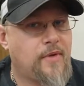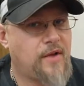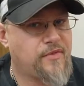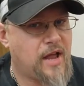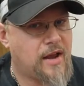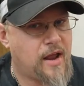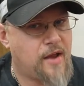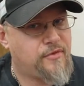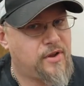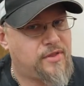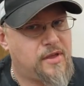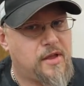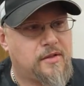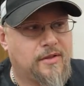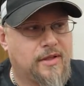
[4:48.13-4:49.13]
I've got
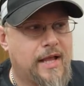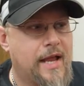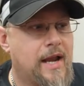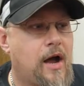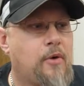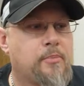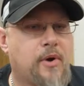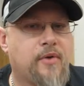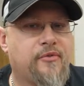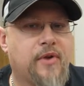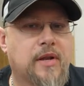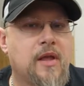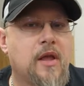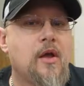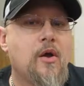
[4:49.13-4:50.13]
everything laid out
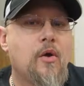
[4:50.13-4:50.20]
perfect.